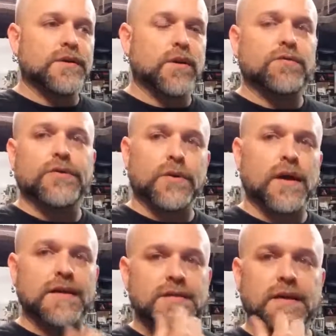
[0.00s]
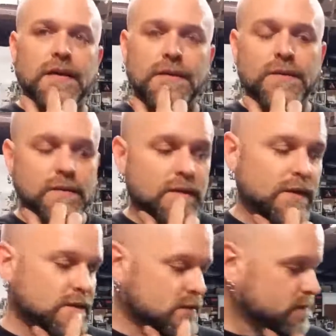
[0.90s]
fuel lines again?
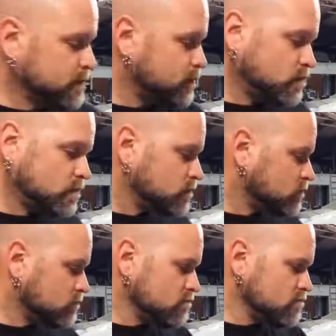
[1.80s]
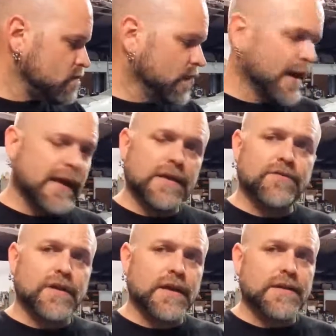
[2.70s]
Because the AN
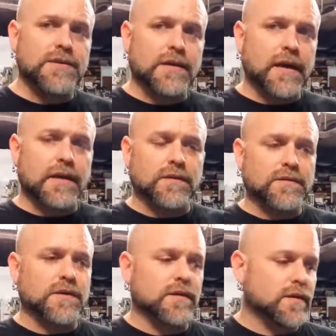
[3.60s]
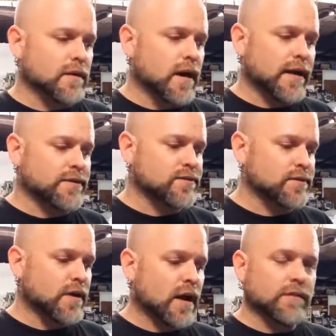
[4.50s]
fittings and AN lines are
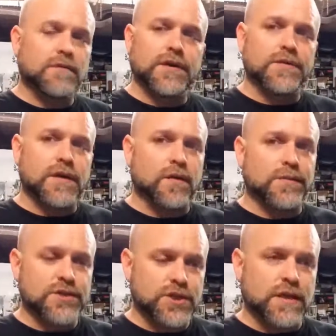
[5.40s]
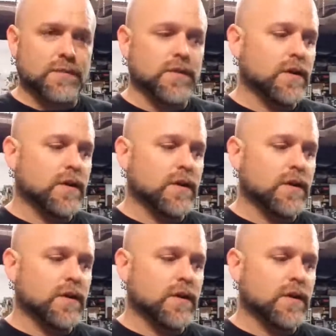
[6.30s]
not terribly cheap,